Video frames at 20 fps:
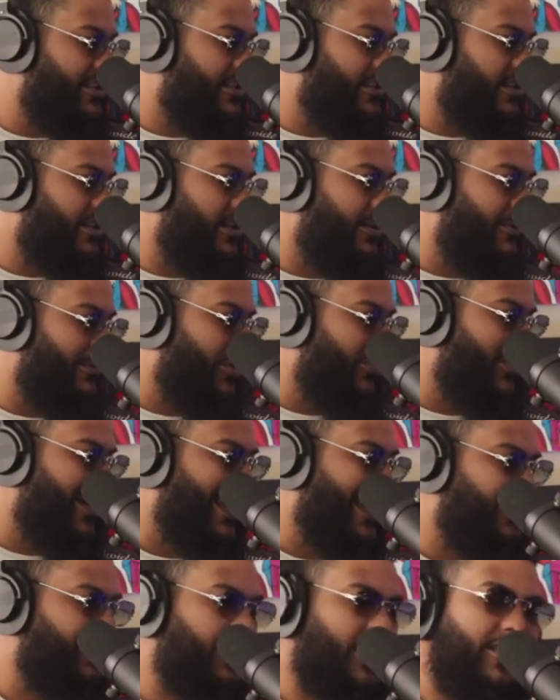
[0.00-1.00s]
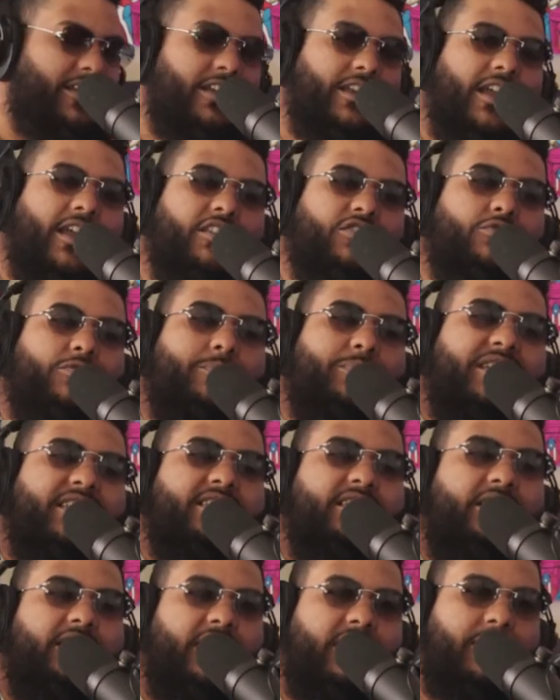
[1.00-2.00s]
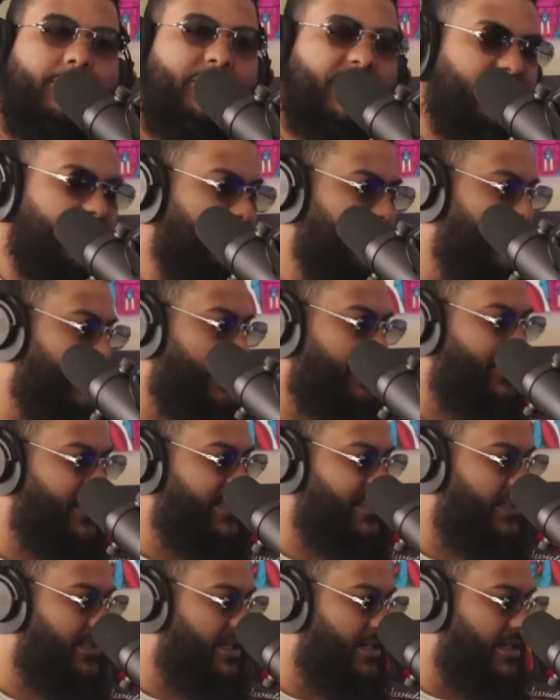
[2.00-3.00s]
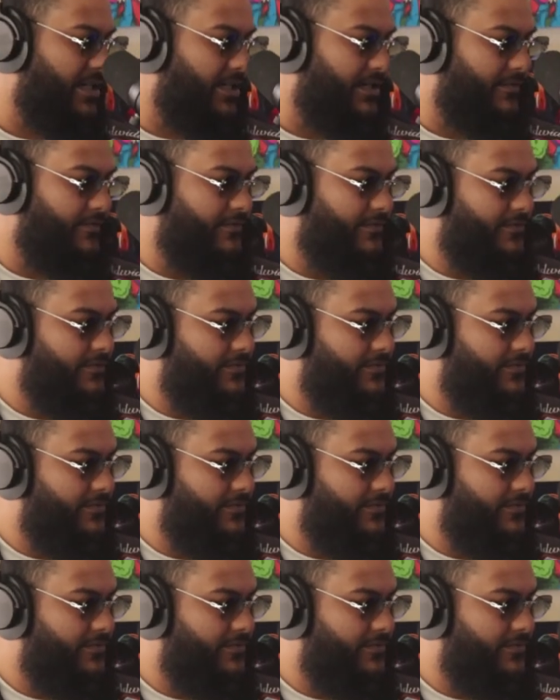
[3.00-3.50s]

Yes, sir. But we'll catch you on link. the next one. Peace and love. Peace and love. Peace and love.